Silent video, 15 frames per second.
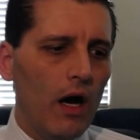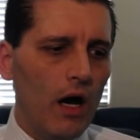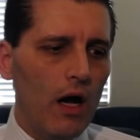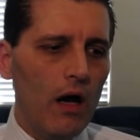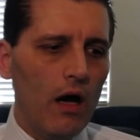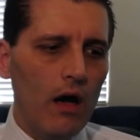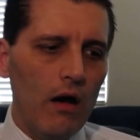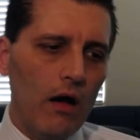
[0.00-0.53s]

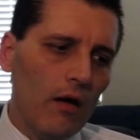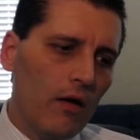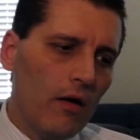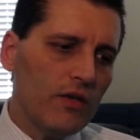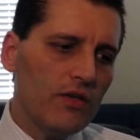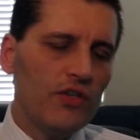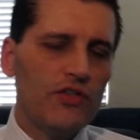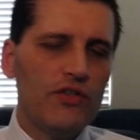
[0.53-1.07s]
Uh,
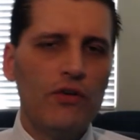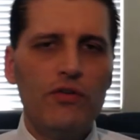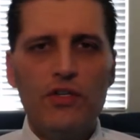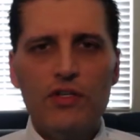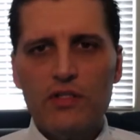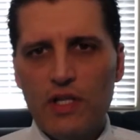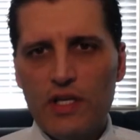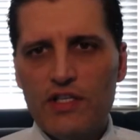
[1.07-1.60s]
so
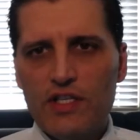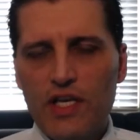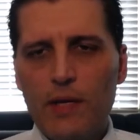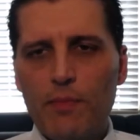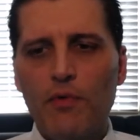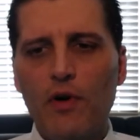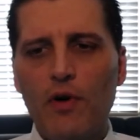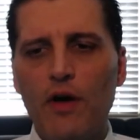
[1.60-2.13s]
just let's
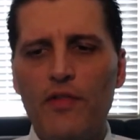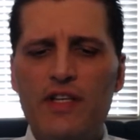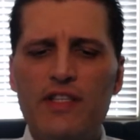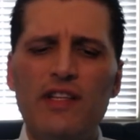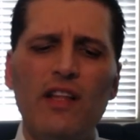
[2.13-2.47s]
keep around this.